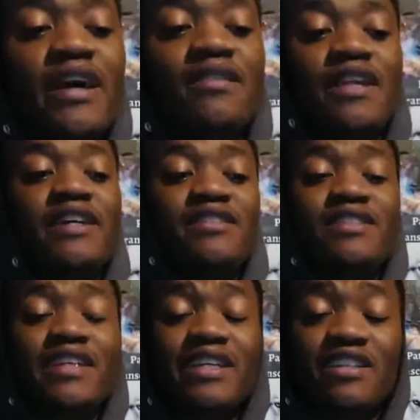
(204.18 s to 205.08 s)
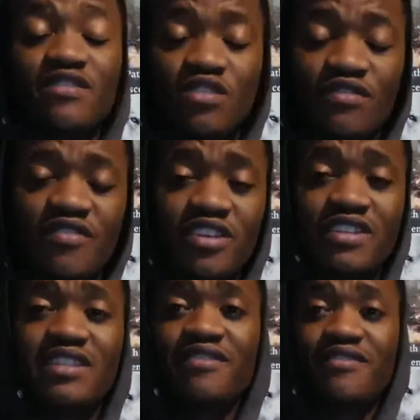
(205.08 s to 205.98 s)
that I would like to take is to
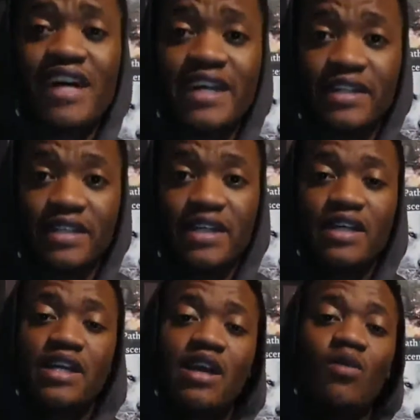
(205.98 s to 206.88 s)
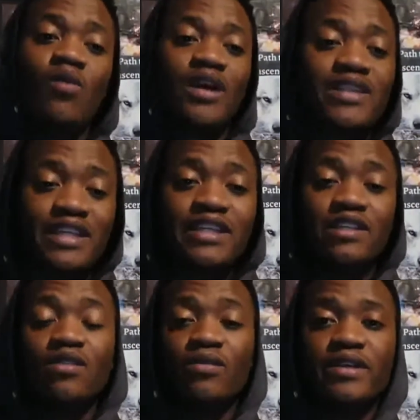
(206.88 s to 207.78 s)
first define what the
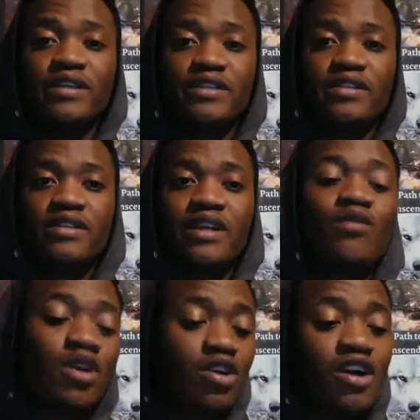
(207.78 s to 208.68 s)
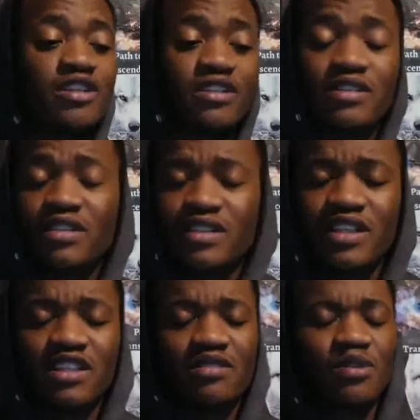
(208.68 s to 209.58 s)
ego is and what consciousness
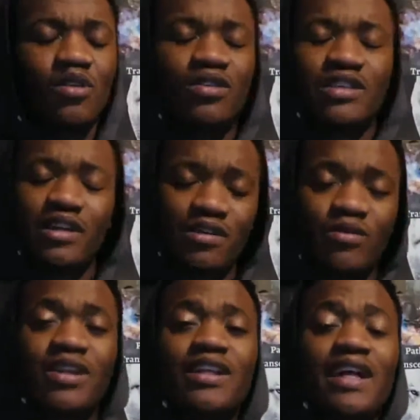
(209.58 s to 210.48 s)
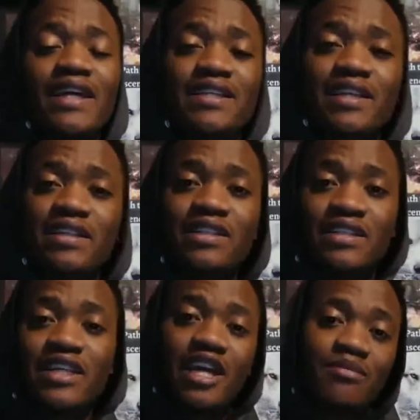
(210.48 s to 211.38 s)
is, because I realize that
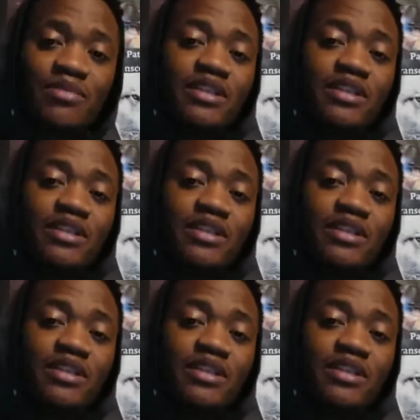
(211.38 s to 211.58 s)
this can